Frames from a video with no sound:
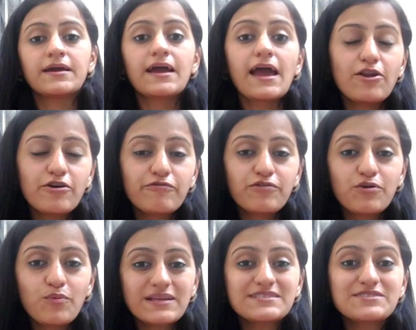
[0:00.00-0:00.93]
Hello
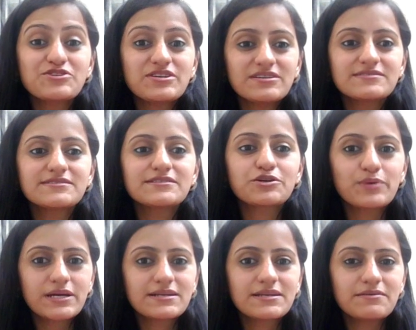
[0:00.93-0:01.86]
everyone, so here's a
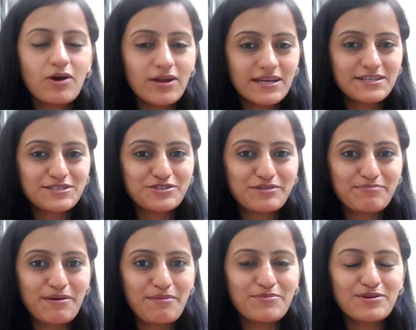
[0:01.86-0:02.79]
quick mnemonic to
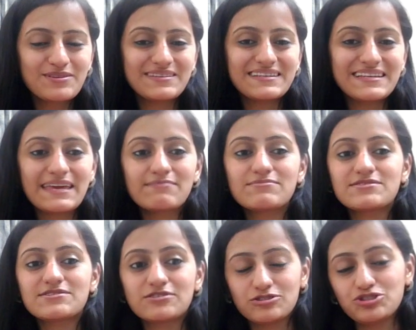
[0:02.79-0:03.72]
remember the named
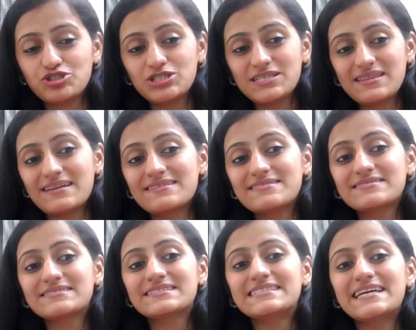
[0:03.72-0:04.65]
surgery, that
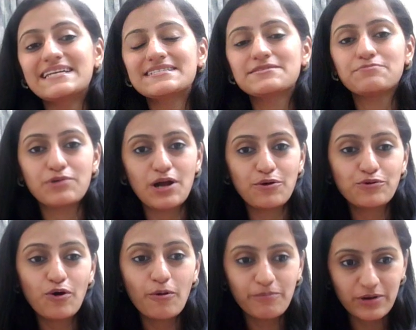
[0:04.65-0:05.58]
is Denis Browne
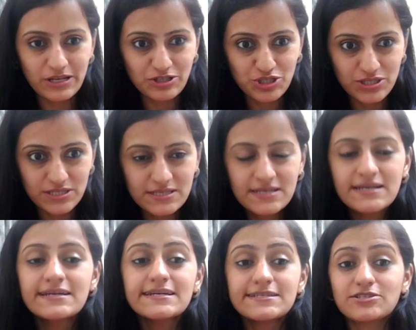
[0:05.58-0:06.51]
operation.
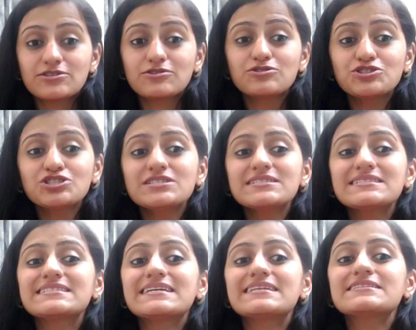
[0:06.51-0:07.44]
So the question is,
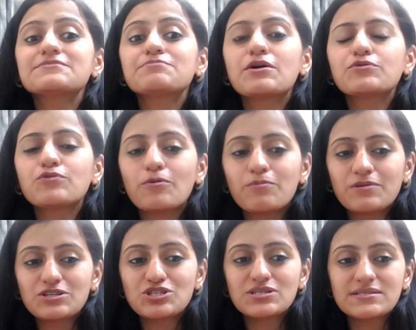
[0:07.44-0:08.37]
Denis Browne
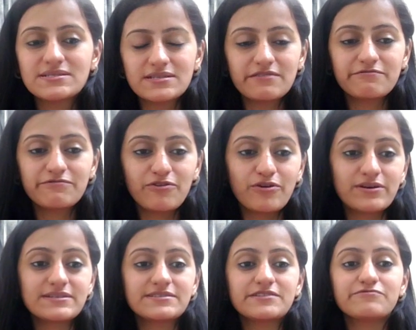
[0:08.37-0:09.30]
operation is done for,
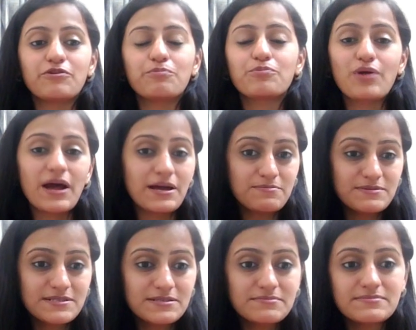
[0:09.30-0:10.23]
is it for
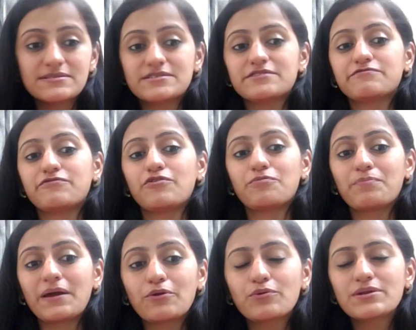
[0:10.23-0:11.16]
priapism, is it for
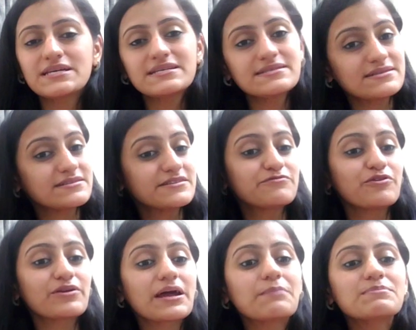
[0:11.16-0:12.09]
peronies, is it
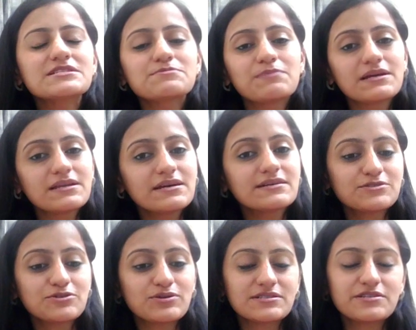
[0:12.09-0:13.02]
for epispadias,
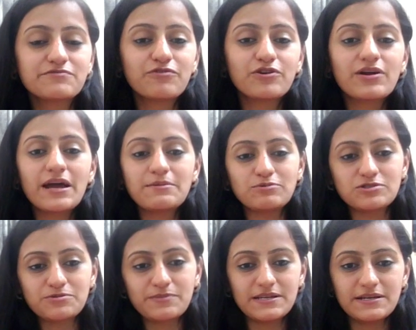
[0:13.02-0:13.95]
or is it for
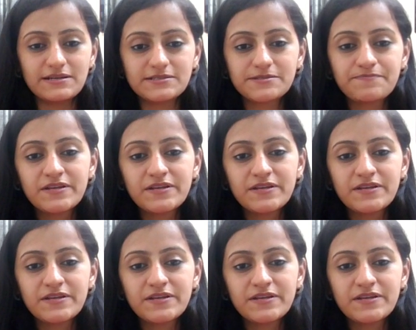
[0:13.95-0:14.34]
hypospadias?